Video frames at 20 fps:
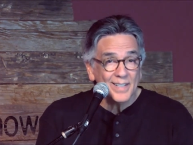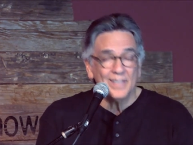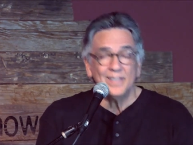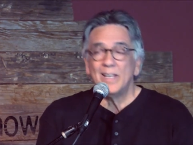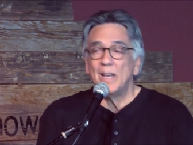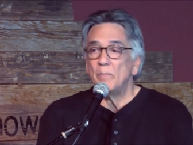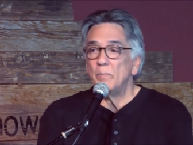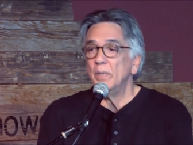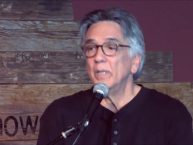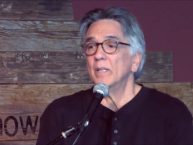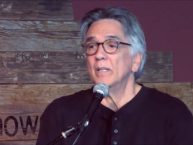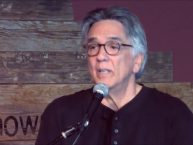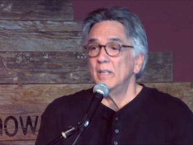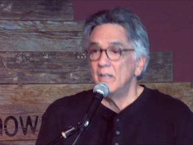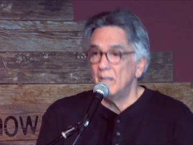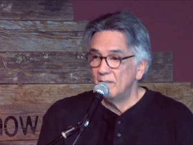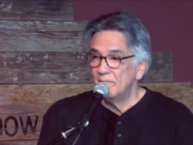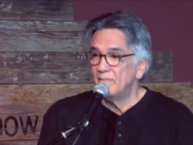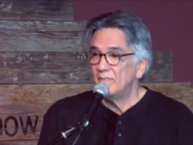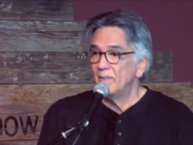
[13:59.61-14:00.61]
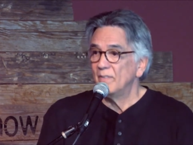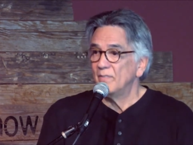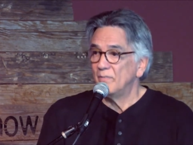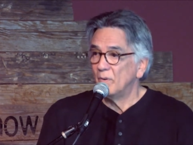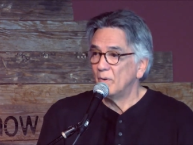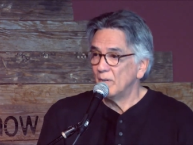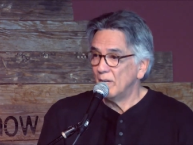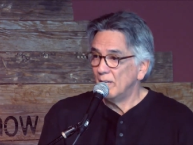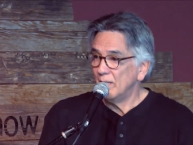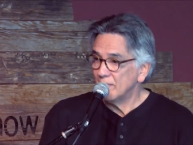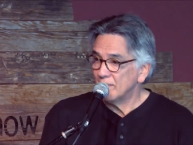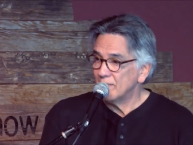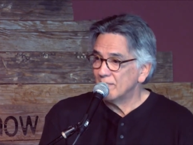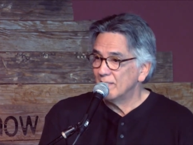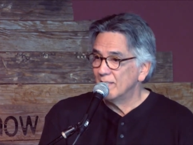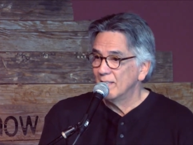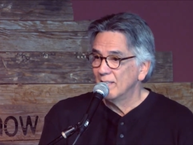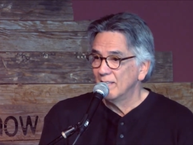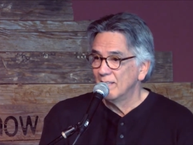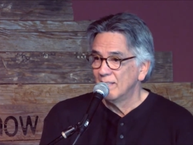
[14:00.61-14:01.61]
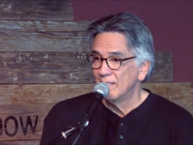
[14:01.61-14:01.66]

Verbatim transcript: Can that be enough for us?